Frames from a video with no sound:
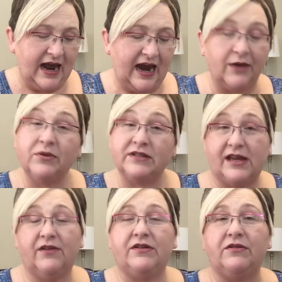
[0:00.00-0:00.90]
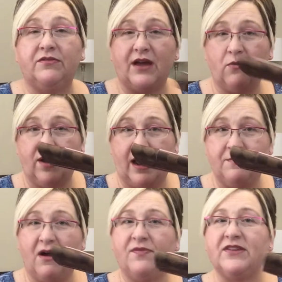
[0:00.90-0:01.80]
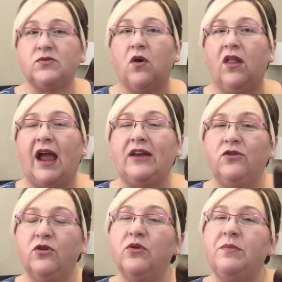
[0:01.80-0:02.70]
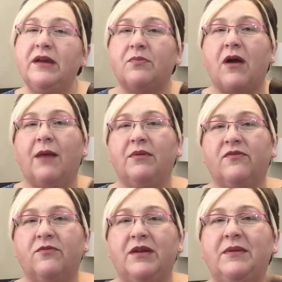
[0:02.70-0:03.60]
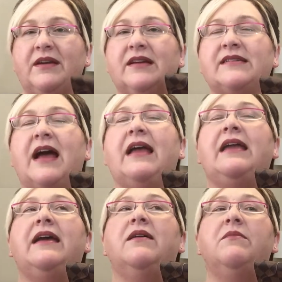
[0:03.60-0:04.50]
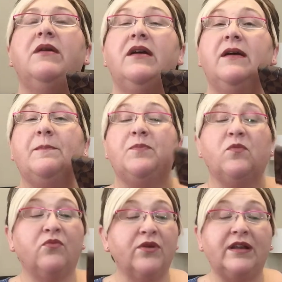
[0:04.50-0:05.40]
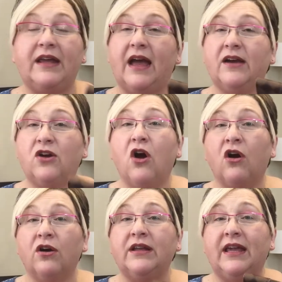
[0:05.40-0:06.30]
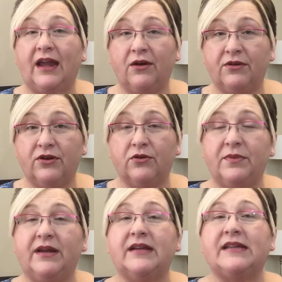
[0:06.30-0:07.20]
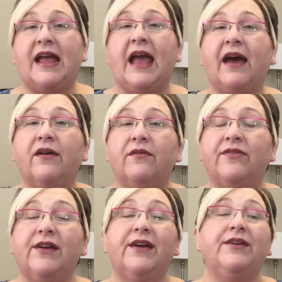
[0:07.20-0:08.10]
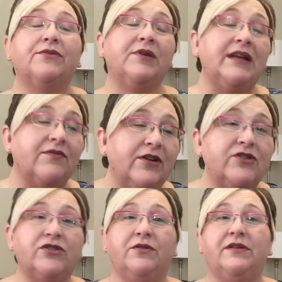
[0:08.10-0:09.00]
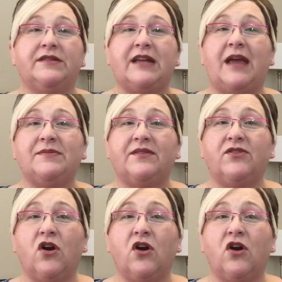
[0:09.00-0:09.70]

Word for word: I will tell you that when I bought this wallet, I knew it would be a problem for me because I am really a card carrier because I have three different insurance types of